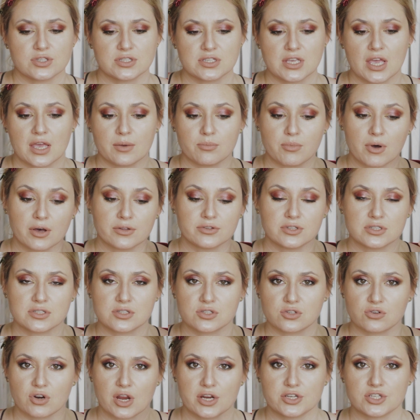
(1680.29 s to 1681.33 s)
to say about the
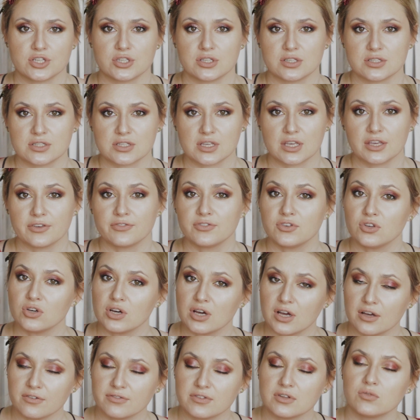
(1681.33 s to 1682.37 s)
scratchiness, if you
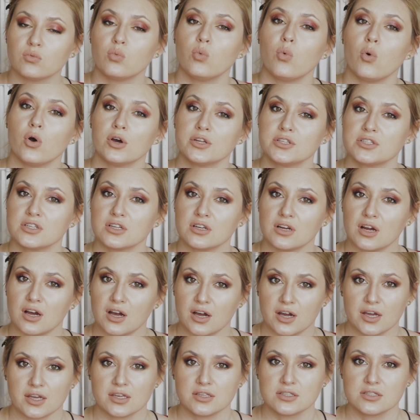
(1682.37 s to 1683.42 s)
have the water
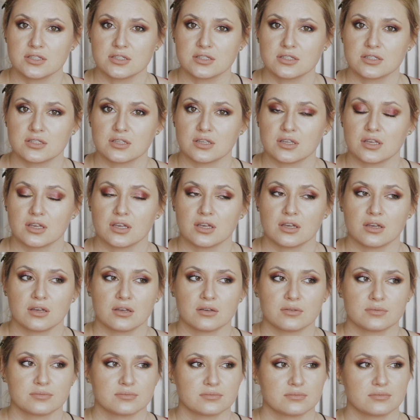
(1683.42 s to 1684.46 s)
eyes,
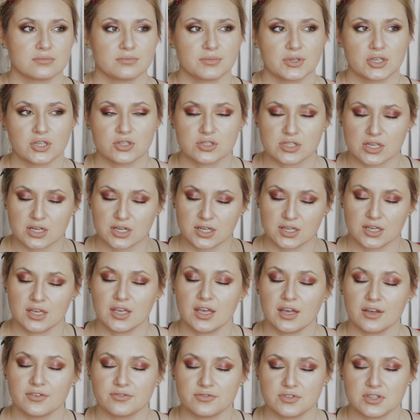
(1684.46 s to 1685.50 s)
because I
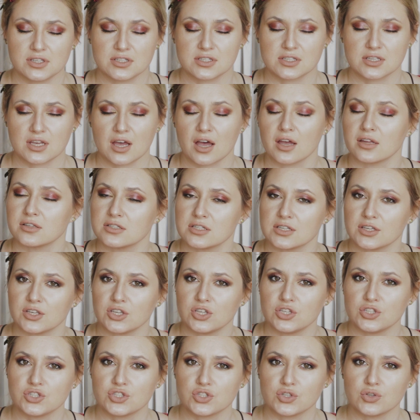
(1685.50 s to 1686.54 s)
have this kind of
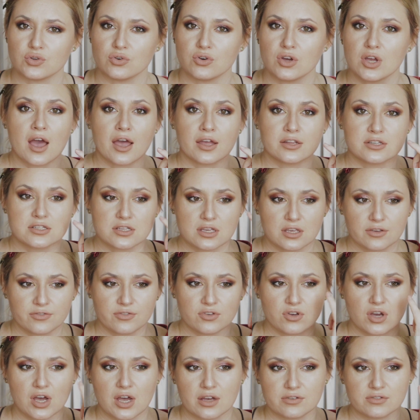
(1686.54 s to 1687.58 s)
issue, and
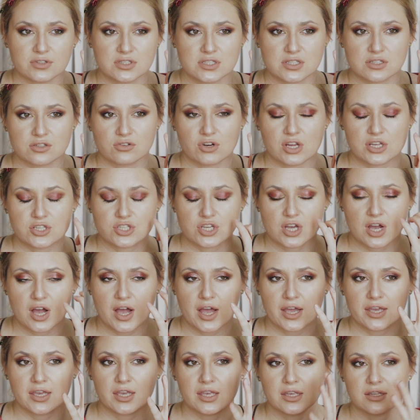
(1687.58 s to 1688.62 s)
if you have a scratchy
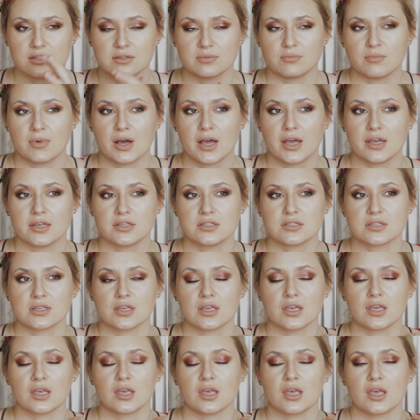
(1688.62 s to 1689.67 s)
eye, it might
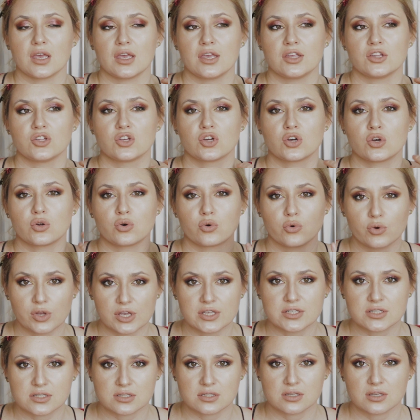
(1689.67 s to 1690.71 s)

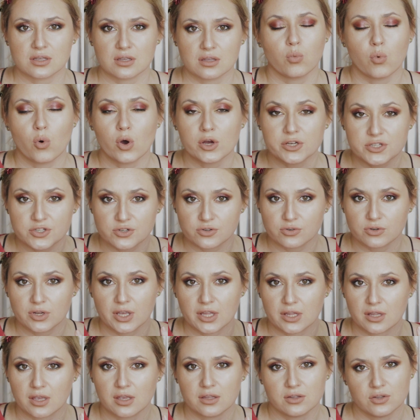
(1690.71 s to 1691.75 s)
increase
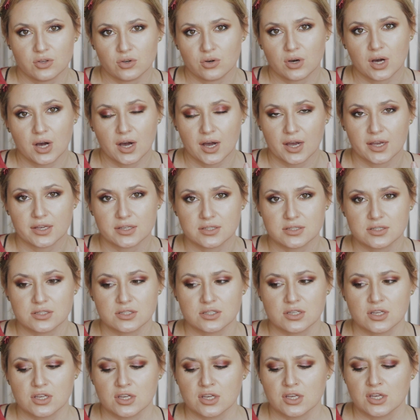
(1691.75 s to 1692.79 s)
watering in your
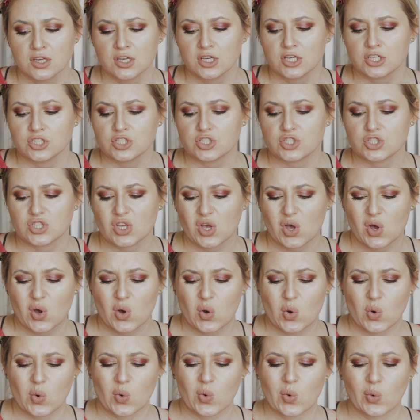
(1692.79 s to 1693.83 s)
eyes.
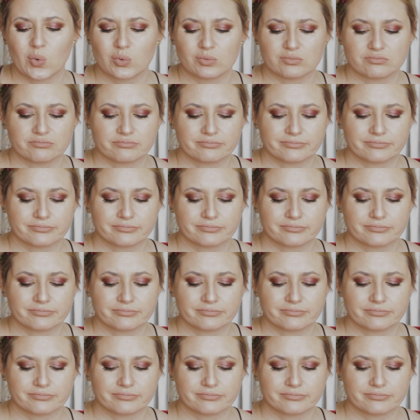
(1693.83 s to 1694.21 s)
So